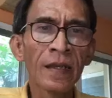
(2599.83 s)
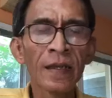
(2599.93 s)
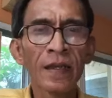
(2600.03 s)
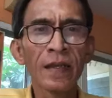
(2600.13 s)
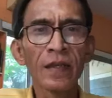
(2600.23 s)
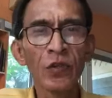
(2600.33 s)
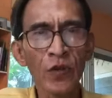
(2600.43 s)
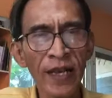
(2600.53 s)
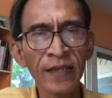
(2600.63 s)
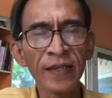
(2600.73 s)
in
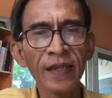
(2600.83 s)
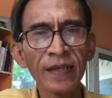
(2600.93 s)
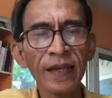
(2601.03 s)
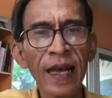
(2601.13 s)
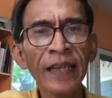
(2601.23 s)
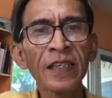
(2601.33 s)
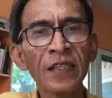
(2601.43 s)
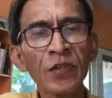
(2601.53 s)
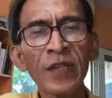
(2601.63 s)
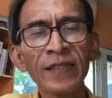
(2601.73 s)
UN at the
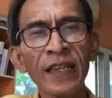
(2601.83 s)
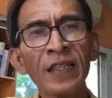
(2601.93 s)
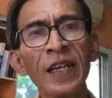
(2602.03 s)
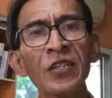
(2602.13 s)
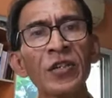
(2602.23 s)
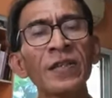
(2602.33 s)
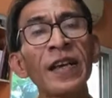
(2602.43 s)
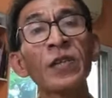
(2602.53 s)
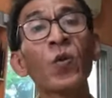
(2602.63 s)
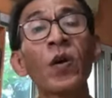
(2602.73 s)
United
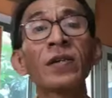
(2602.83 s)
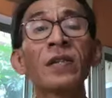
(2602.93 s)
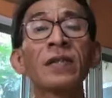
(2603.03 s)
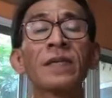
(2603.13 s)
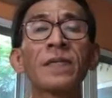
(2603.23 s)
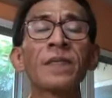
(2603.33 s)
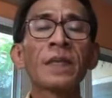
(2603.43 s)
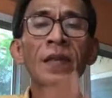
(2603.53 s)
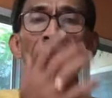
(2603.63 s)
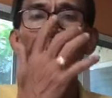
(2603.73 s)
Nations headquarters,
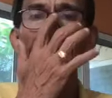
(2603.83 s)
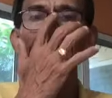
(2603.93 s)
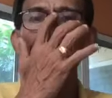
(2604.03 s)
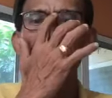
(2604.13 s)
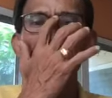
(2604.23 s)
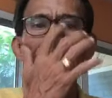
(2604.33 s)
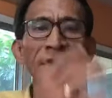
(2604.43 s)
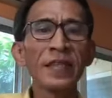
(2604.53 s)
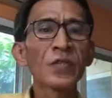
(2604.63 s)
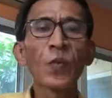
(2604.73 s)

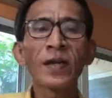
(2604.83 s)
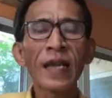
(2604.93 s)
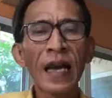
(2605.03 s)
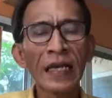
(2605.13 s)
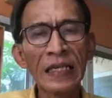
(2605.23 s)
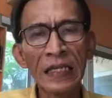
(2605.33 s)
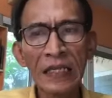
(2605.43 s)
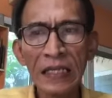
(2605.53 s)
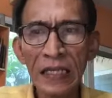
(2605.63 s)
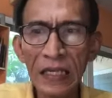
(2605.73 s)
and this is what I